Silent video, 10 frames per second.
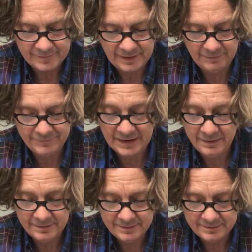He
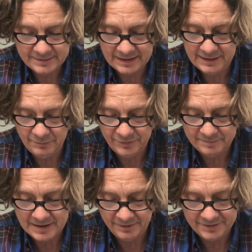felt that he was
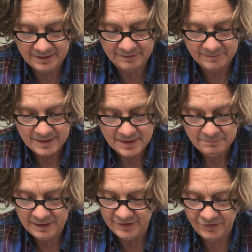melting,
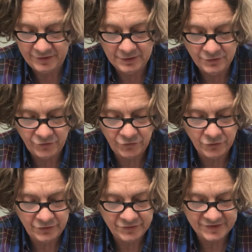but he still
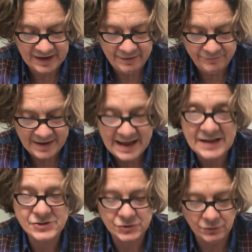stood
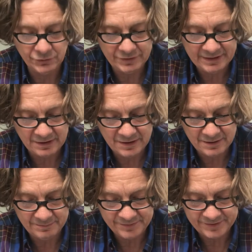steadfast, shouldering
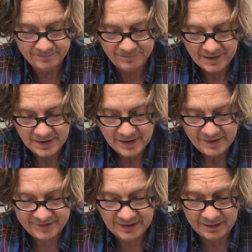arms.
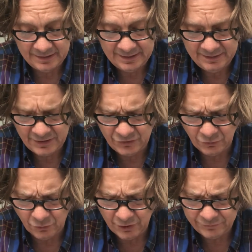Suddenly the
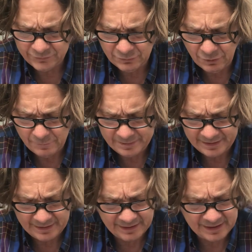door flew open,
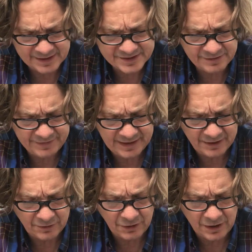and a gust of
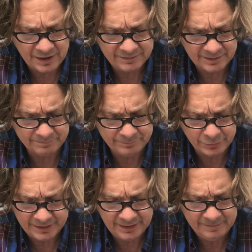air caught the
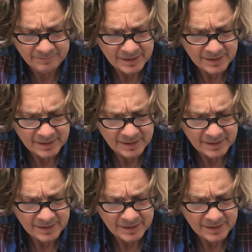pretty,